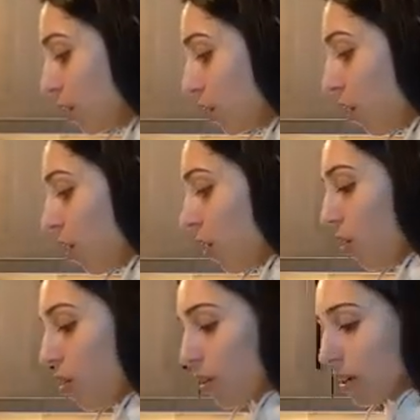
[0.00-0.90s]

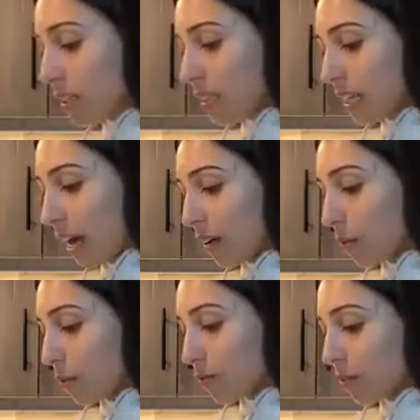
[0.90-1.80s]
long day
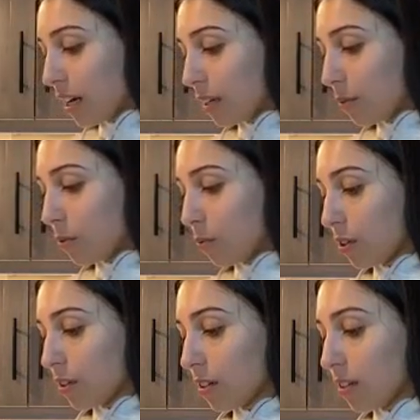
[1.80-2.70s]
already with
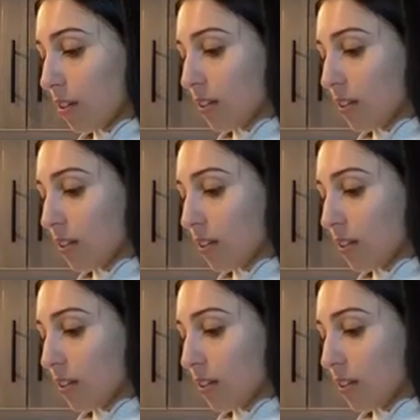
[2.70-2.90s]
work.